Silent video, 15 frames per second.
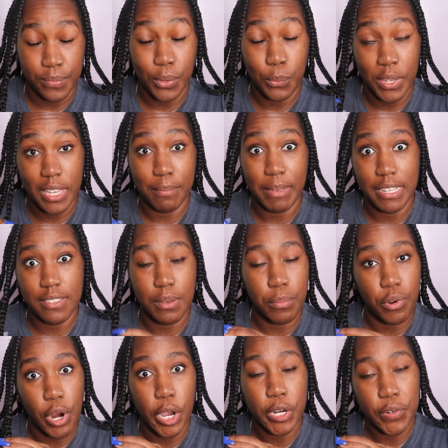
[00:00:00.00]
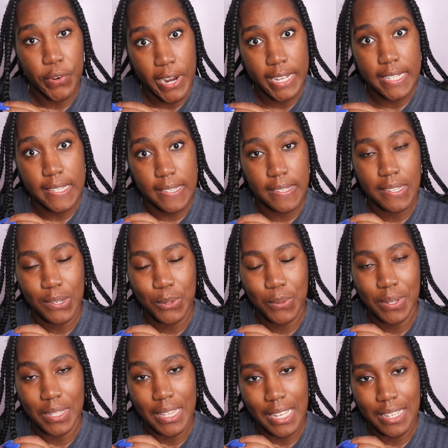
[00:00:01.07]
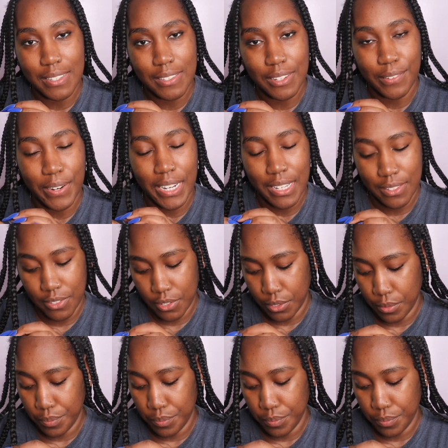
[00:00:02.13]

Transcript: we can make some progress on this, all right? So